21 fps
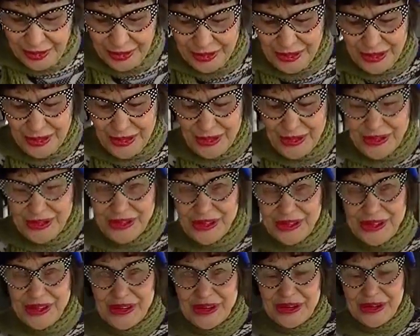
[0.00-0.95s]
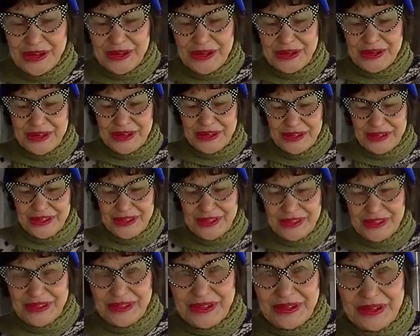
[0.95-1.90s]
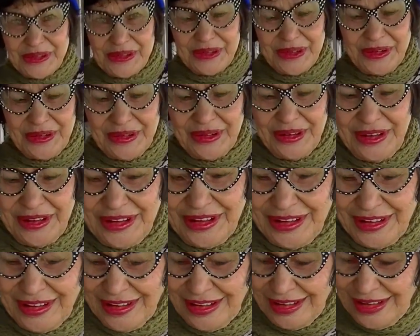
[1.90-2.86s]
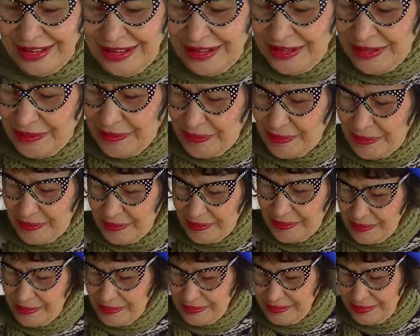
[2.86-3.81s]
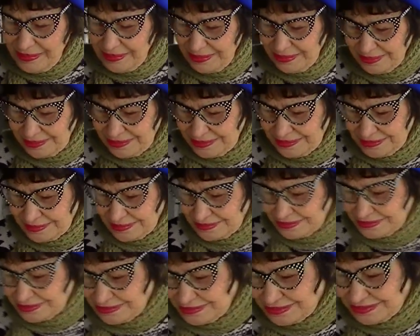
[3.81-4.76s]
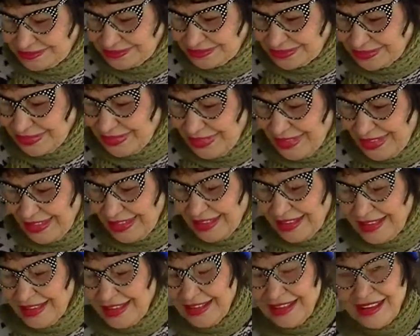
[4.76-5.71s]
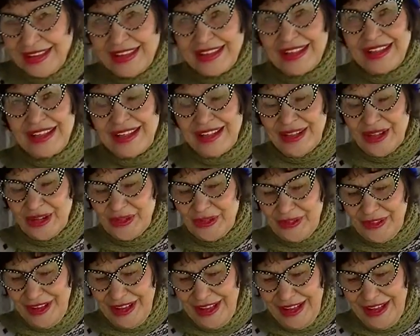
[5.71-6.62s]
Ooh. I think that's mine. See's candies. Those are. Ooh. I got Starbucks and See's Candy.